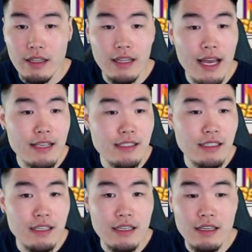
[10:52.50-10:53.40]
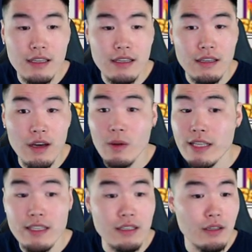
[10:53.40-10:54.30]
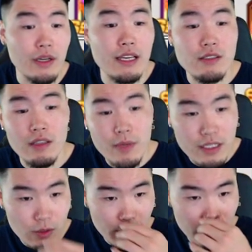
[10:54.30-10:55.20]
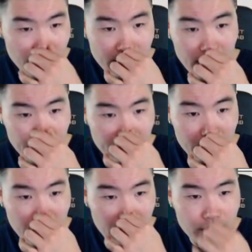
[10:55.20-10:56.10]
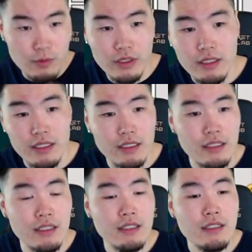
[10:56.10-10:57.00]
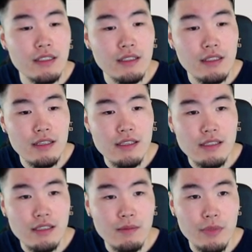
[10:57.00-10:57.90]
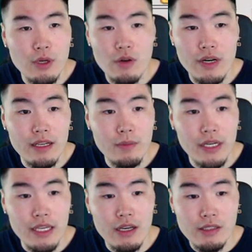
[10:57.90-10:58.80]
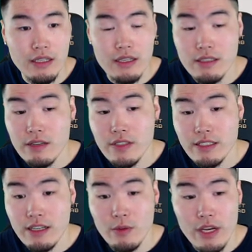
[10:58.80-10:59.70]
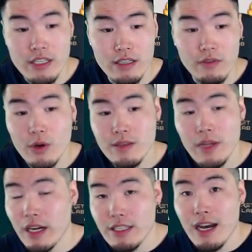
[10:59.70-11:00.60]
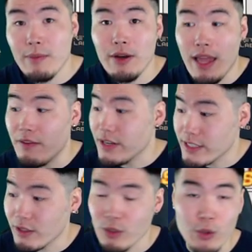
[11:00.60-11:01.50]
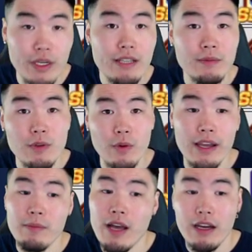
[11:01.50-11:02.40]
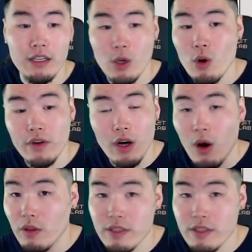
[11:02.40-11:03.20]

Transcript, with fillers: lastly, oh, that's it. Okay, so let me just quickly check if I'm not really skimping over anybody else that deserves consideration. Of course, I'm not going to talk about every single unit, right? I'm not going to go over all their